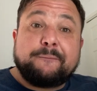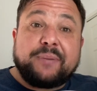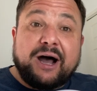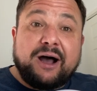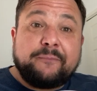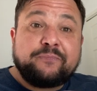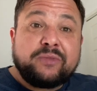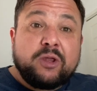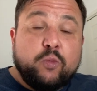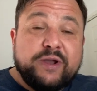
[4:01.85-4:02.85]
But
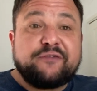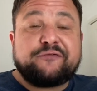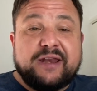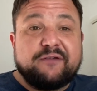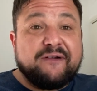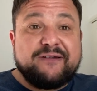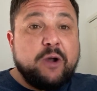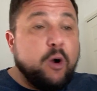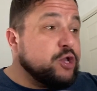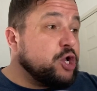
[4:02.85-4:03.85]
we defended very
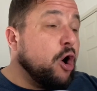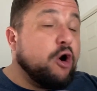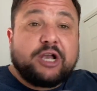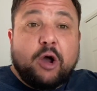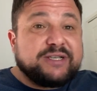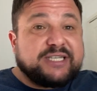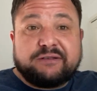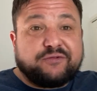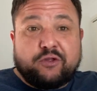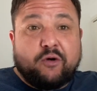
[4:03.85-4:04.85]
well. You can't go at
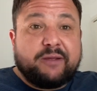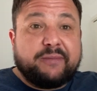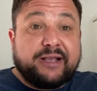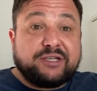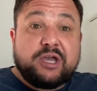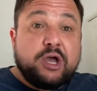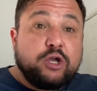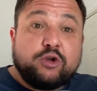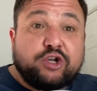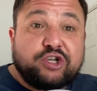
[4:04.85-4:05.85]
teams for 90 minutes.
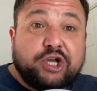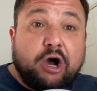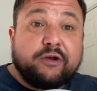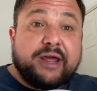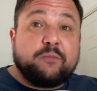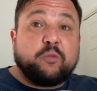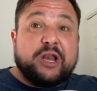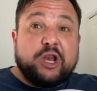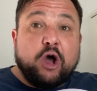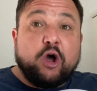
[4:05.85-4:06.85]
You just can't. And we
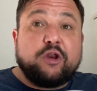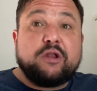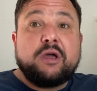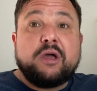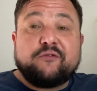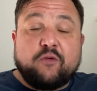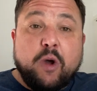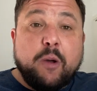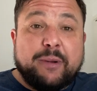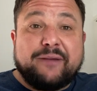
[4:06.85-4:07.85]
learn from
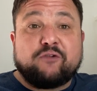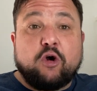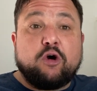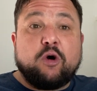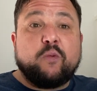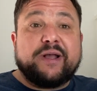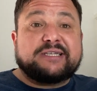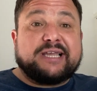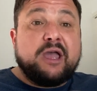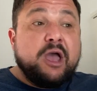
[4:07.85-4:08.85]
where we went wrong on
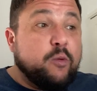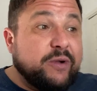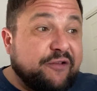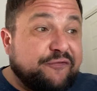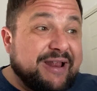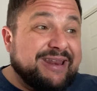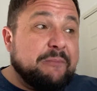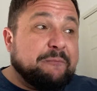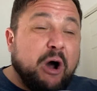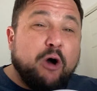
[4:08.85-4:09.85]
Wednesday. We
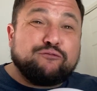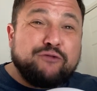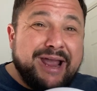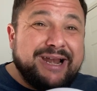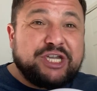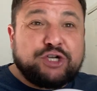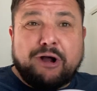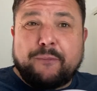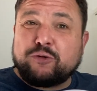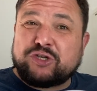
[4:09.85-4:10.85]
defended Bart, rarely
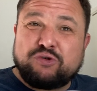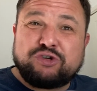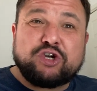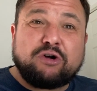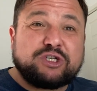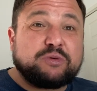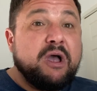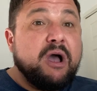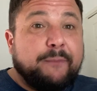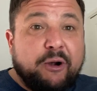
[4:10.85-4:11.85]
trouble, two shots,
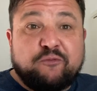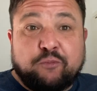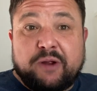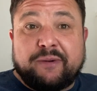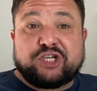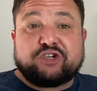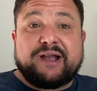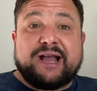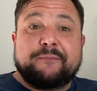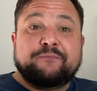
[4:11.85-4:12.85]
both pretty much
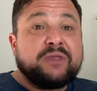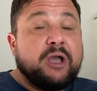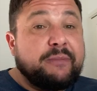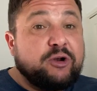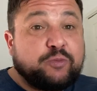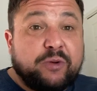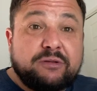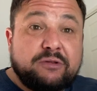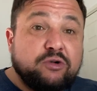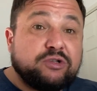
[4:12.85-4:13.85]
straight at him. And
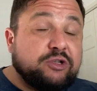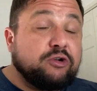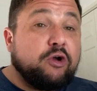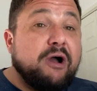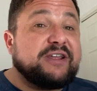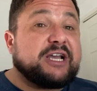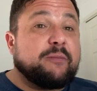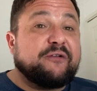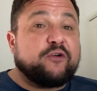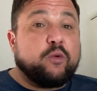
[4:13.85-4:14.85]
Middlesbrough looked, looked lively
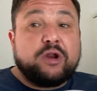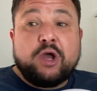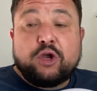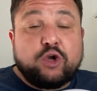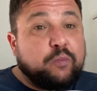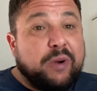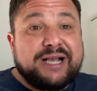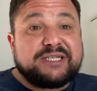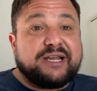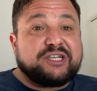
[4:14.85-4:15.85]
coming forward. Good
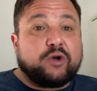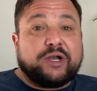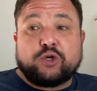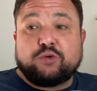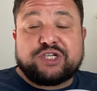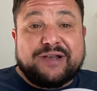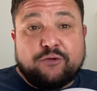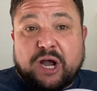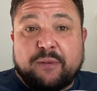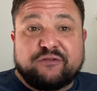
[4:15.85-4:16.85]
players in their side. George
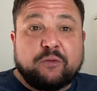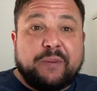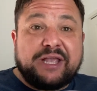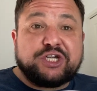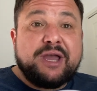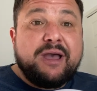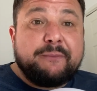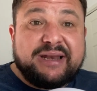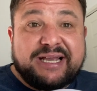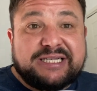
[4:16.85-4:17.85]
Saville coming off the bench.
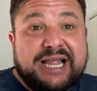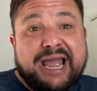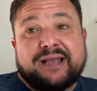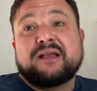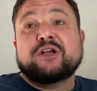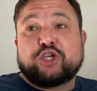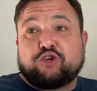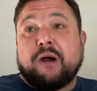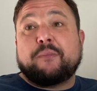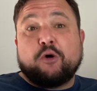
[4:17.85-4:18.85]
Mendes Lang,
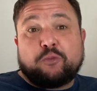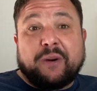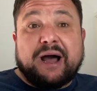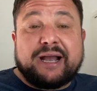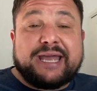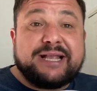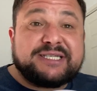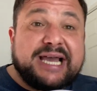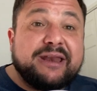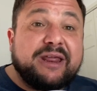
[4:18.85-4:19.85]
troubled, but again,
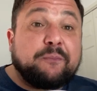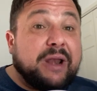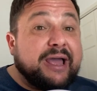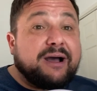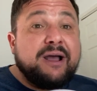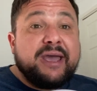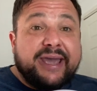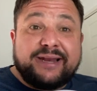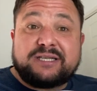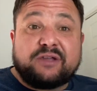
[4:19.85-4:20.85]
talented player
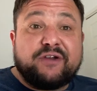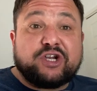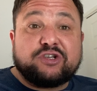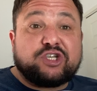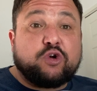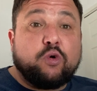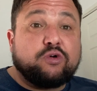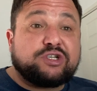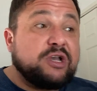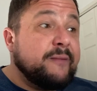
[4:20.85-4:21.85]
in this division,
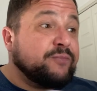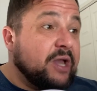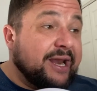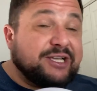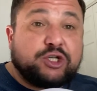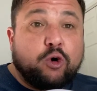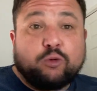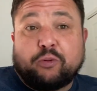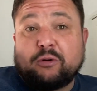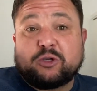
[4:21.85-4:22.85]
scores and has
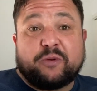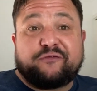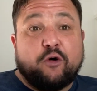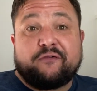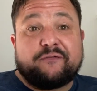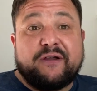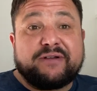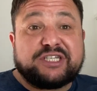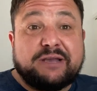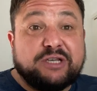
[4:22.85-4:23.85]
called problems before for
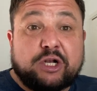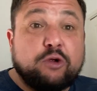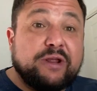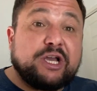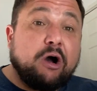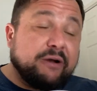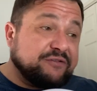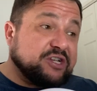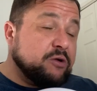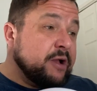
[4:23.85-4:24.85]
various things, including
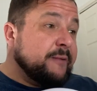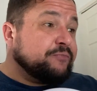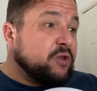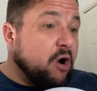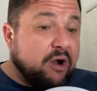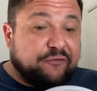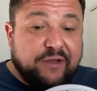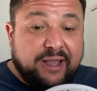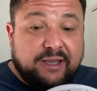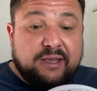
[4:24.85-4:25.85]
Cardiff. So I
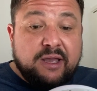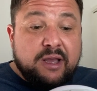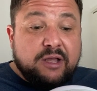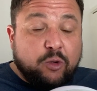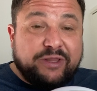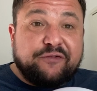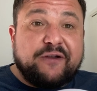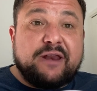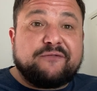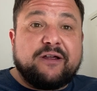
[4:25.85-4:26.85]
think that we
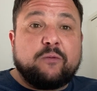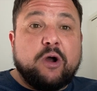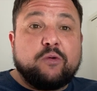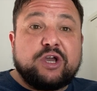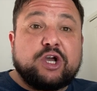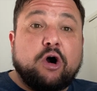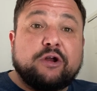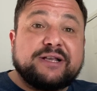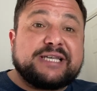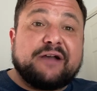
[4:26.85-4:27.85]
defended very well. You
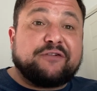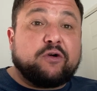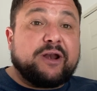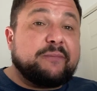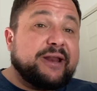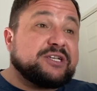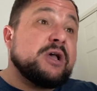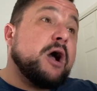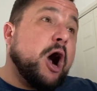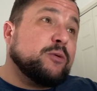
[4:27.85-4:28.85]
can't attack for 90 minutes.
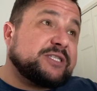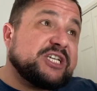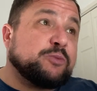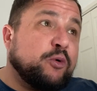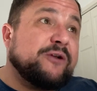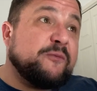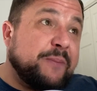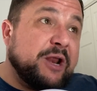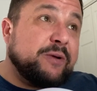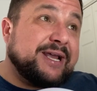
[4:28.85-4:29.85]
I was disappointed for
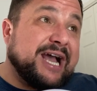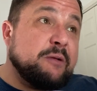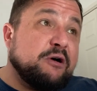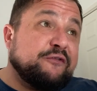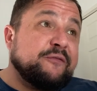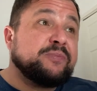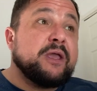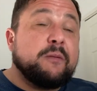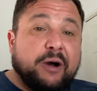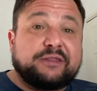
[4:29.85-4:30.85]
Bennett when he came
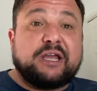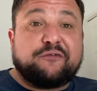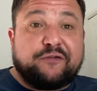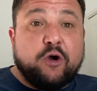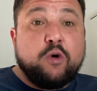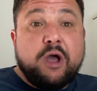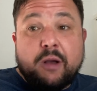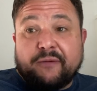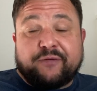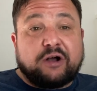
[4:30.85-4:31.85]
off, but I did feel
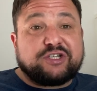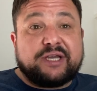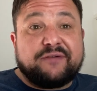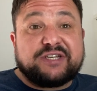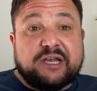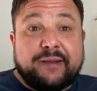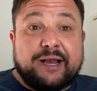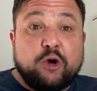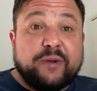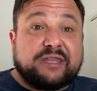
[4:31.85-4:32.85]
Bavard give us something a
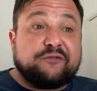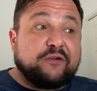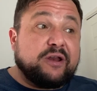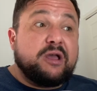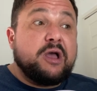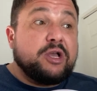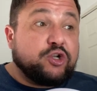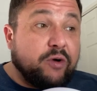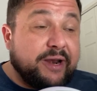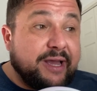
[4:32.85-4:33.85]
little bit different,
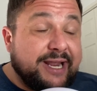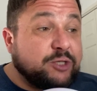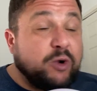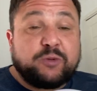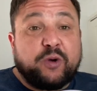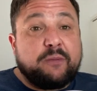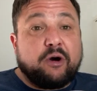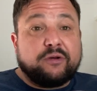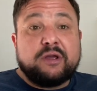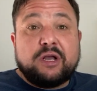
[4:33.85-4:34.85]
trying to, and that's why he's put him
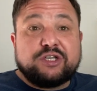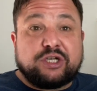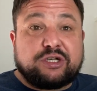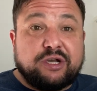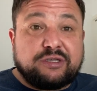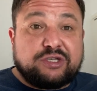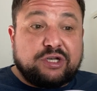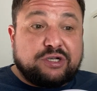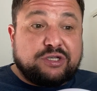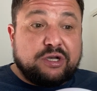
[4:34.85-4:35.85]
on, to,
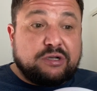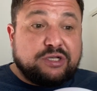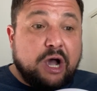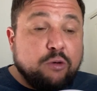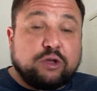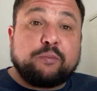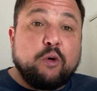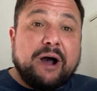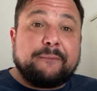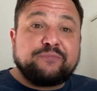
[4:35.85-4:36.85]
to, to, to hold the
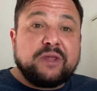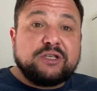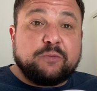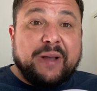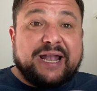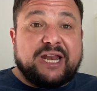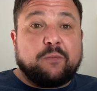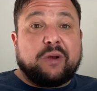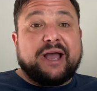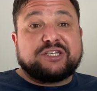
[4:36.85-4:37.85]
ball up, to back into
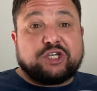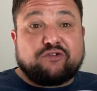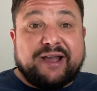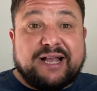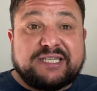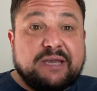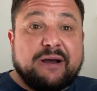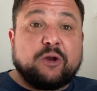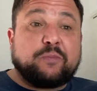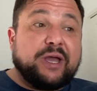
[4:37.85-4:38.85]
players, to drag our team
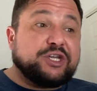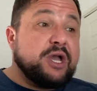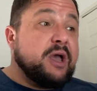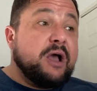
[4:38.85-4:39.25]
up the pitch.